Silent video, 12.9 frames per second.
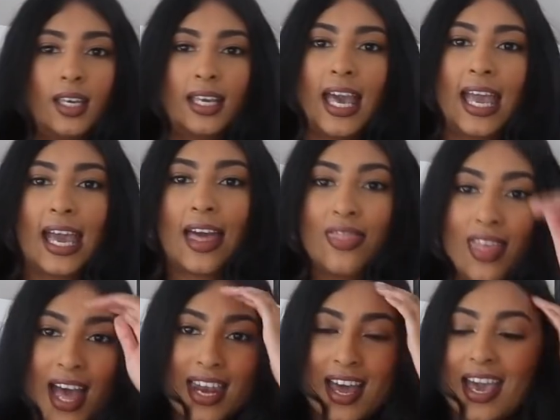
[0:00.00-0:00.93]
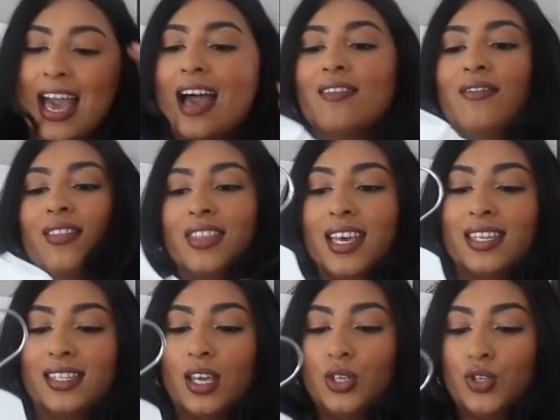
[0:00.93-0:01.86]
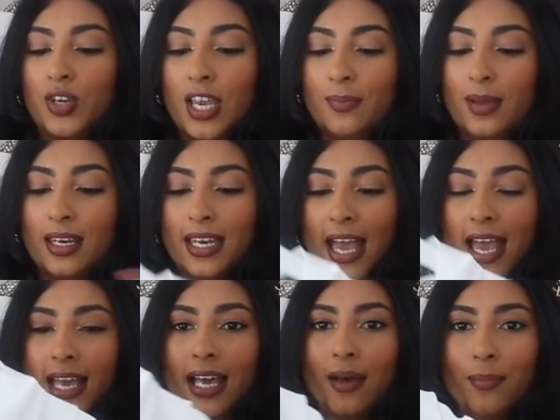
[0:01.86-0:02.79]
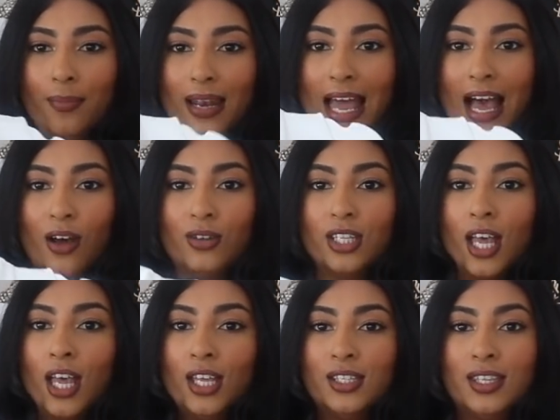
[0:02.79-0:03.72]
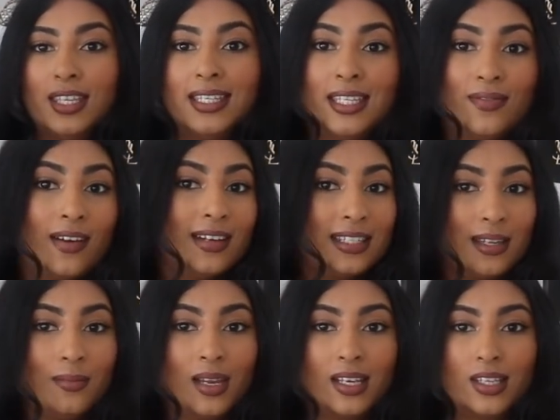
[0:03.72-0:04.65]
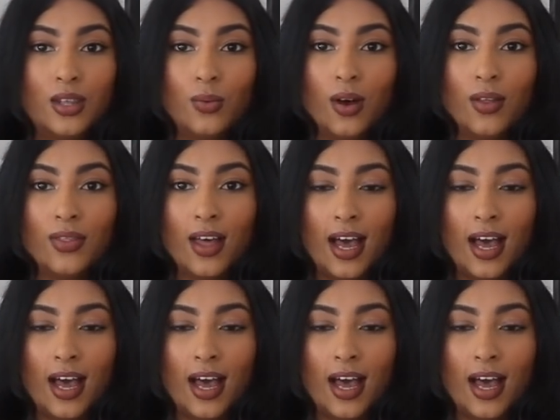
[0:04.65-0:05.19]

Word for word: Okay, and then I have this drape neck blouse. So this is very similar to the one that